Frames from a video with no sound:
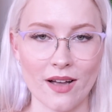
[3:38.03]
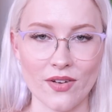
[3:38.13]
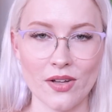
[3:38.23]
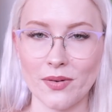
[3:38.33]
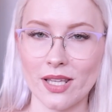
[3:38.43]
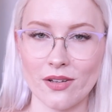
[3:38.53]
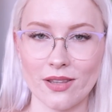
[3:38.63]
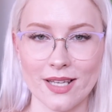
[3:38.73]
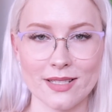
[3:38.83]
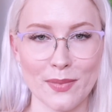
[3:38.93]
I've heard really
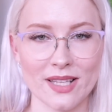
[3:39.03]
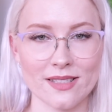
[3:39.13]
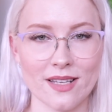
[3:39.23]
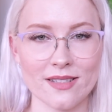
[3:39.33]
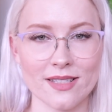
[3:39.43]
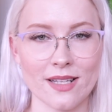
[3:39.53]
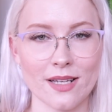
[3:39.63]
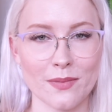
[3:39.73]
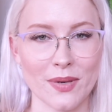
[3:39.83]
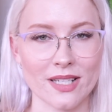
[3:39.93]
good things about this
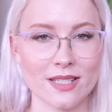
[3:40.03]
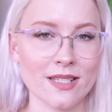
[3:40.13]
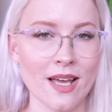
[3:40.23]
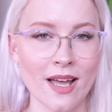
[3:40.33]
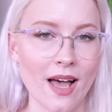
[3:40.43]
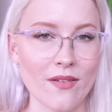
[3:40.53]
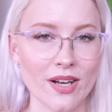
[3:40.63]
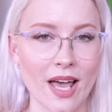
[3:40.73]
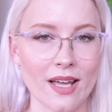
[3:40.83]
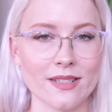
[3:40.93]
concealer, but
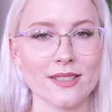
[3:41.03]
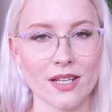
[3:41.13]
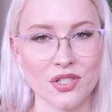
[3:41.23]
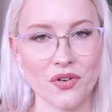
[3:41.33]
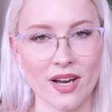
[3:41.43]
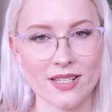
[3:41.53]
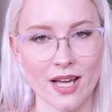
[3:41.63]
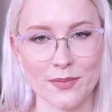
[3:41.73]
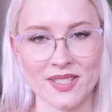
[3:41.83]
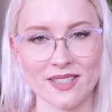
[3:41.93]
haven't had such a great
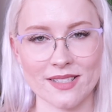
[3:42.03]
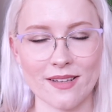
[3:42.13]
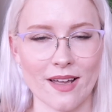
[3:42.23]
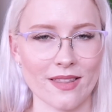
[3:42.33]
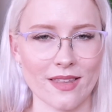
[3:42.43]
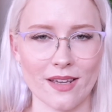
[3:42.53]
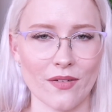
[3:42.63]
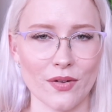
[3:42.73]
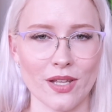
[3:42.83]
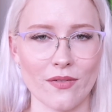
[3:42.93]
time since I think
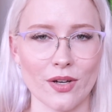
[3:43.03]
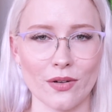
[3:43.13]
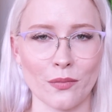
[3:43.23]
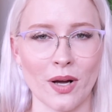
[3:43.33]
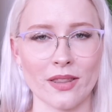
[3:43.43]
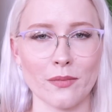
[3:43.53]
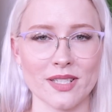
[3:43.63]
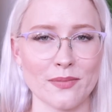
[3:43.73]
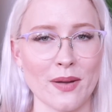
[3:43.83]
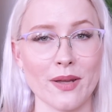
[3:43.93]
I've only ever gotten one that
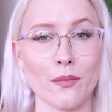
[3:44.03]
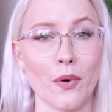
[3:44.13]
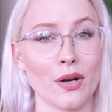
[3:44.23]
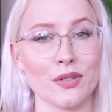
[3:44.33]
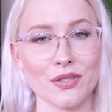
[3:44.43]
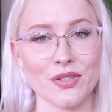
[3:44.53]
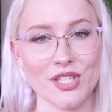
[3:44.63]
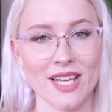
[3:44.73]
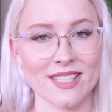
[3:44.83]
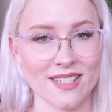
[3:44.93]
was maybe 1 or 2
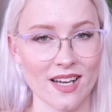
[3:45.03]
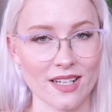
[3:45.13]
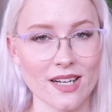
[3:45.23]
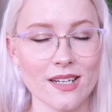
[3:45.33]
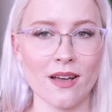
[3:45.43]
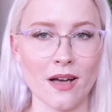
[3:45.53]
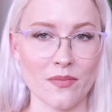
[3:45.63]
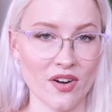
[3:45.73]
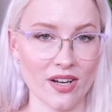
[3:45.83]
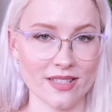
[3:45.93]
shades darker.
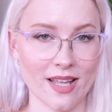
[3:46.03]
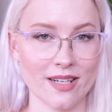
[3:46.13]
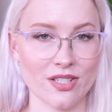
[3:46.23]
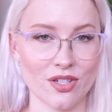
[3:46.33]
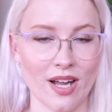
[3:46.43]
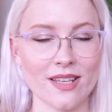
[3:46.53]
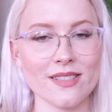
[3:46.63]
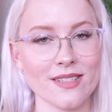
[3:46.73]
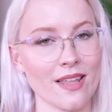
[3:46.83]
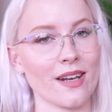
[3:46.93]
I'm very excited to try
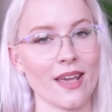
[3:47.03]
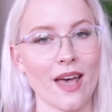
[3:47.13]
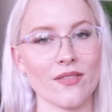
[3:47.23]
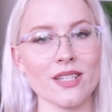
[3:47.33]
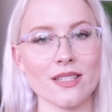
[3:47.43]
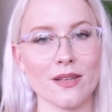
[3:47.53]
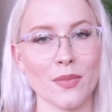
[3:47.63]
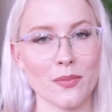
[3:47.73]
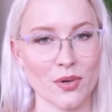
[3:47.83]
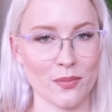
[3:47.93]
this now that I have it in
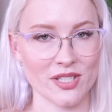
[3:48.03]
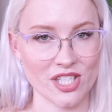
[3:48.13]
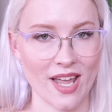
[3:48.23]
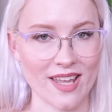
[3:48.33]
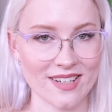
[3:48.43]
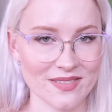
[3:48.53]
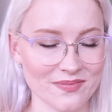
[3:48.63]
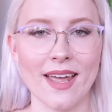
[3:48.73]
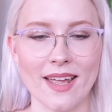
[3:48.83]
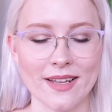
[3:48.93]
my proper shade.
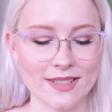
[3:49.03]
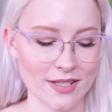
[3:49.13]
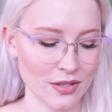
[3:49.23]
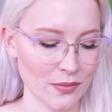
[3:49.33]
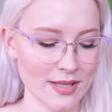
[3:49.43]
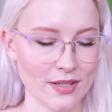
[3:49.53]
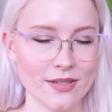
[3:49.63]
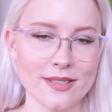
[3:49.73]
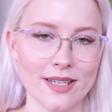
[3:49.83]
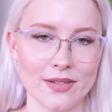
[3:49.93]
And along with
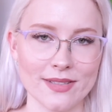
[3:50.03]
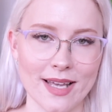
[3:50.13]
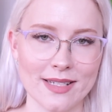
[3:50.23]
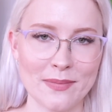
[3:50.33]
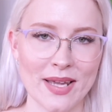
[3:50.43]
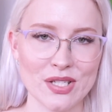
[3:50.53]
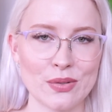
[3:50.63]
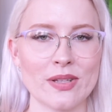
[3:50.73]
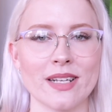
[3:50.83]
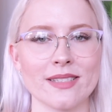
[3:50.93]
those, I also had to make
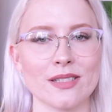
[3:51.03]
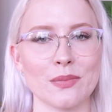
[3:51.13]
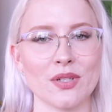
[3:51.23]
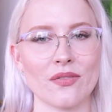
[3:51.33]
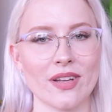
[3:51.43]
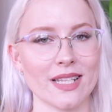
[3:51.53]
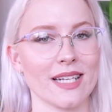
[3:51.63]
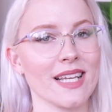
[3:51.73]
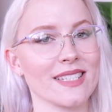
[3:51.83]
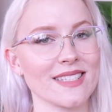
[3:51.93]
sure that I stopped off at the
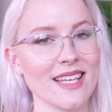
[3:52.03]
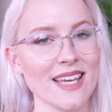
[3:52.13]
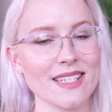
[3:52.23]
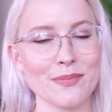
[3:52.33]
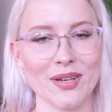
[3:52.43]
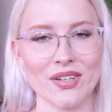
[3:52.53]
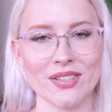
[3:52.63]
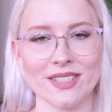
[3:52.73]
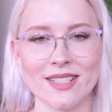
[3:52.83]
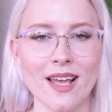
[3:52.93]
NYX stand
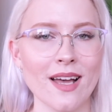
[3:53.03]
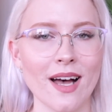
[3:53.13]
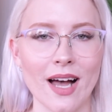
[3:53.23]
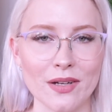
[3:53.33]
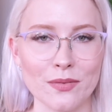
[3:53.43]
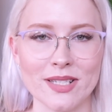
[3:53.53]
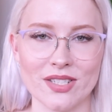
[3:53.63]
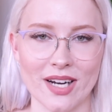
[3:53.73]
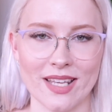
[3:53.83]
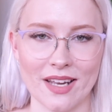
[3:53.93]
because I always
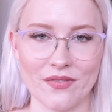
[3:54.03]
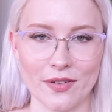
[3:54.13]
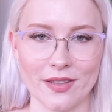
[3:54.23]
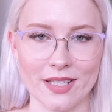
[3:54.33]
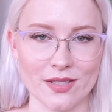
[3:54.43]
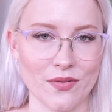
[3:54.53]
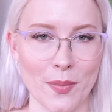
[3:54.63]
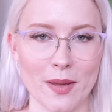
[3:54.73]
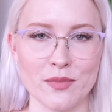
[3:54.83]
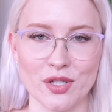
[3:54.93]
try to get a few things
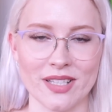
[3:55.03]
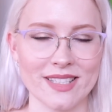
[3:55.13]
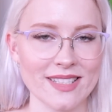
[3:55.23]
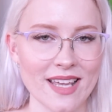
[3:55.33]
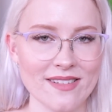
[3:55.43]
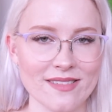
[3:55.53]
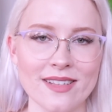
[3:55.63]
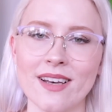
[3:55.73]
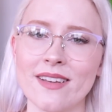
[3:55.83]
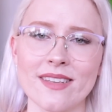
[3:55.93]
from them during the
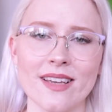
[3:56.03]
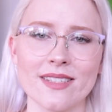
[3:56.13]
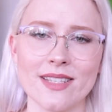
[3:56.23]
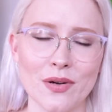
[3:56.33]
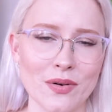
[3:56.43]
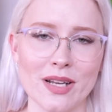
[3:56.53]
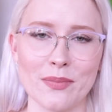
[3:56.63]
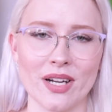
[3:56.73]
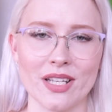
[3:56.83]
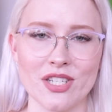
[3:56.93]
sale. Yes, they're already
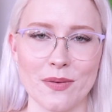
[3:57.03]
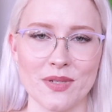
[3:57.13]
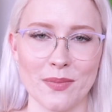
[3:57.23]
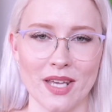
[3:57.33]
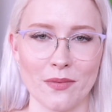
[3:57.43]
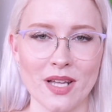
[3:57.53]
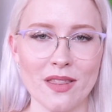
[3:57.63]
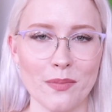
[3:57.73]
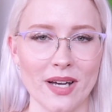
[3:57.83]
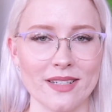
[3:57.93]
pretty cheap to begin
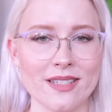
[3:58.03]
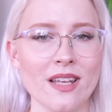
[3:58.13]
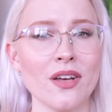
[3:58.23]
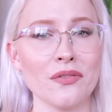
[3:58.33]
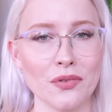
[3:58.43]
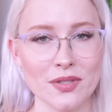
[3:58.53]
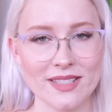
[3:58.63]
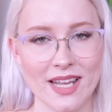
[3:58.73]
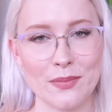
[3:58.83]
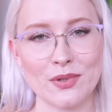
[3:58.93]
with, but for
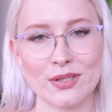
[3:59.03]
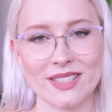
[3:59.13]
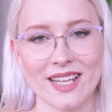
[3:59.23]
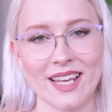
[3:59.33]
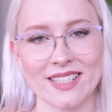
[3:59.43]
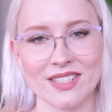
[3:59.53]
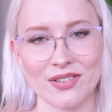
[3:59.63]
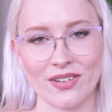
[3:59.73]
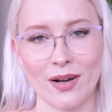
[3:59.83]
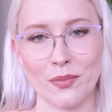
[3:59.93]
staples, I like to
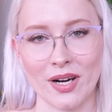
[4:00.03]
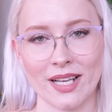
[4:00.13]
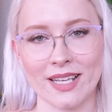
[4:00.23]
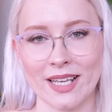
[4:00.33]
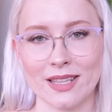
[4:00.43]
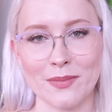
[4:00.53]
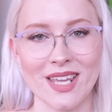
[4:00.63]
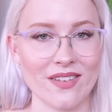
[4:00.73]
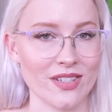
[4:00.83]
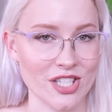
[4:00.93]
stock up when I can get them
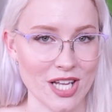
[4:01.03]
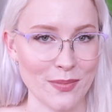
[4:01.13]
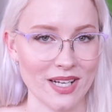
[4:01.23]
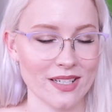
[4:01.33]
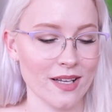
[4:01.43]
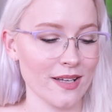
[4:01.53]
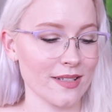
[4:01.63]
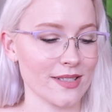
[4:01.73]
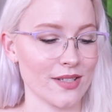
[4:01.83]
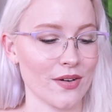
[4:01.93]
even cheaper.
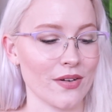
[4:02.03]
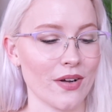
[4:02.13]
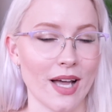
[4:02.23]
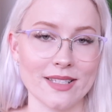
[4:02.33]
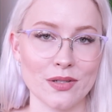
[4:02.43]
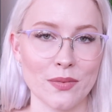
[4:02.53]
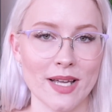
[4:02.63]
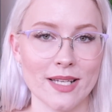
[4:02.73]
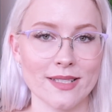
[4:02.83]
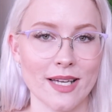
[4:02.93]
So as
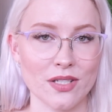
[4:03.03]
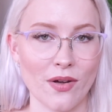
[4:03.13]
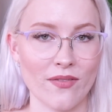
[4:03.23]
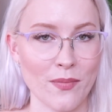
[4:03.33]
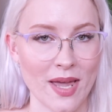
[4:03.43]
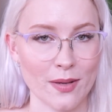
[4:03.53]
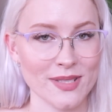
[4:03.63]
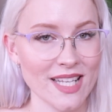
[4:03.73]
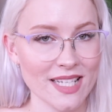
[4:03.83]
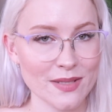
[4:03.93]
always, I do have a
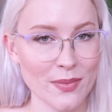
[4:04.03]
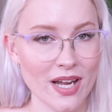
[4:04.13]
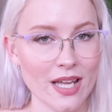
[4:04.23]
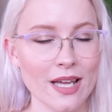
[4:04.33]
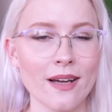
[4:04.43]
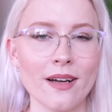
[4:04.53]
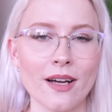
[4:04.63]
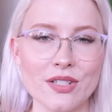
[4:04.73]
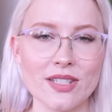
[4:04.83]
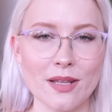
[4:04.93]
makeup setting spray.
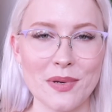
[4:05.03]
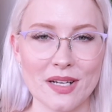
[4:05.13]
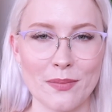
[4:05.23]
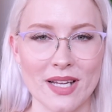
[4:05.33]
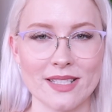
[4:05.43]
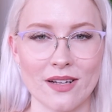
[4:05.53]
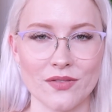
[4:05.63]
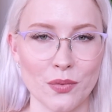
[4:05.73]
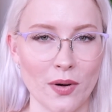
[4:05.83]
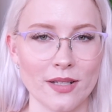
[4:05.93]
I just limited
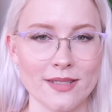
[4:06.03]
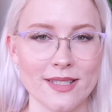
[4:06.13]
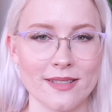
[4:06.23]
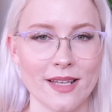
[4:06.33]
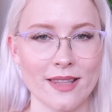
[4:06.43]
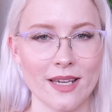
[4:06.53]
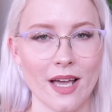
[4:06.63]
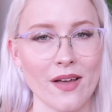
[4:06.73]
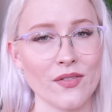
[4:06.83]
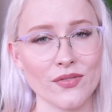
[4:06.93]
myself to one since I think
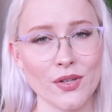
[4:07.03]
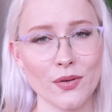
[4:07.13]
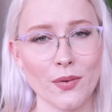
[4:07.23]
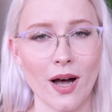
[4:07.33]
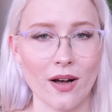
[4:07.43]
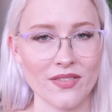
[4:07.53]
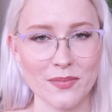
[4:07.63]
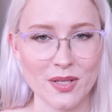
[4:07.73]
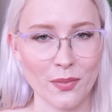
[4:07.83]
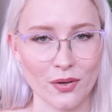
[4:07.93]
I have a few
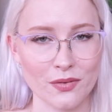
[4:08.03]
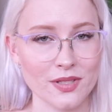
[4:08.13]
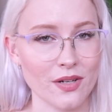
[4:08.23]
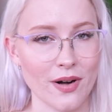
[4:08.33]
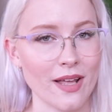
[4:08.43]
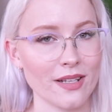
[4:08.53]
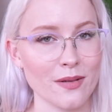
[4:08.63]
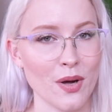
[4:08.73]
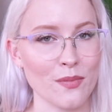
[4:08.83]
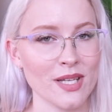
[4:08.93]
half-empty bottles around at
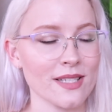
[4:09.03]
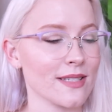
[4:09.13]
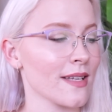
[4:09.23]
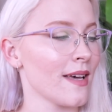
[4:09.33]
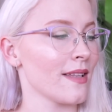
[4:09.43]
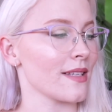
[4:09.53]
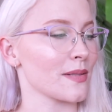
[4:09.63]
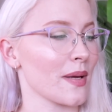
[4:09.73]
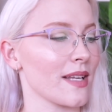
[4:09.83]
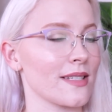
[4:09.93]
the moment.
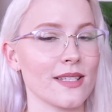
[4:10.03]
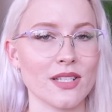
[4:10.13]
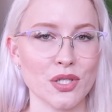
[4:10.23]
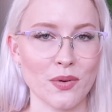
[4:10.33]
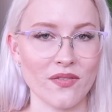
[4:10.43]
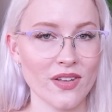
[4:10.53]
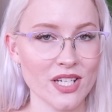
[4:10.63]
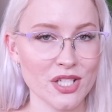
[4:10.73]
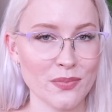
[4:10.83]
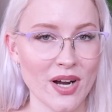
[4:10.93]
This one is the Dewy
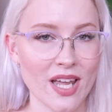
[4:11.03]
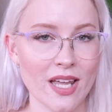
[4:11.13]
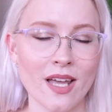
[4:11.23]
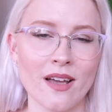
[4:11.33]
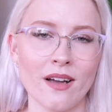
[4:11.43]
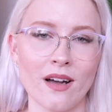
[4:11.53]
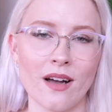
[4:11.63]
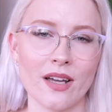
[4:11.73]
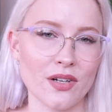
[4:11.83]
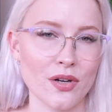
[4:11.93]
Finish Spray.
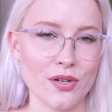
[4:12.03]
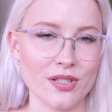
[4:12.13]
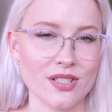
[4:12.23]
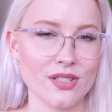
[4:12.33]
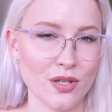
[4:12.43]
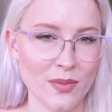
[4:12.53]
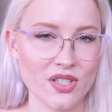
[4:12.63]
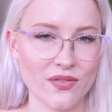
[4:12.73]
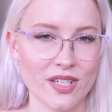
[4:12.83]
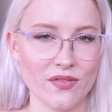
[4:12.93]
I don't notice too
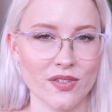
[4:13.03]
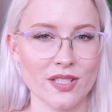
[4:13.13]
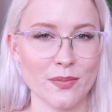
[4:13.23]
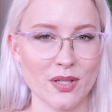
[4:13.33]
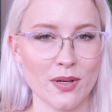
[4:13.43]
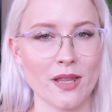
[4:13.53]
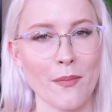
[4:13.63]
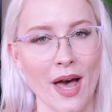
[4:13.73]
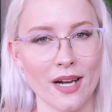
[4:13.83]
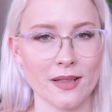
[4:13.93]
much of a difference between the
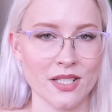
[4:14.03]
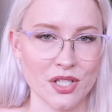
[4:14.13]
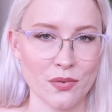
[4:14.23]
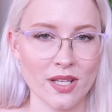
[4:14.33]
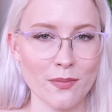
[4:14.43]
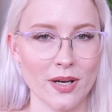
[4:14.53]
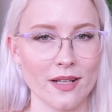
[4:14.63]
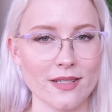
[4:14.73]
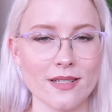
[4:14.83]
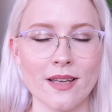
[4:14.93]
matte and the dewy,
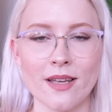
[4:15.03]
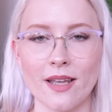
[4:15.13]
but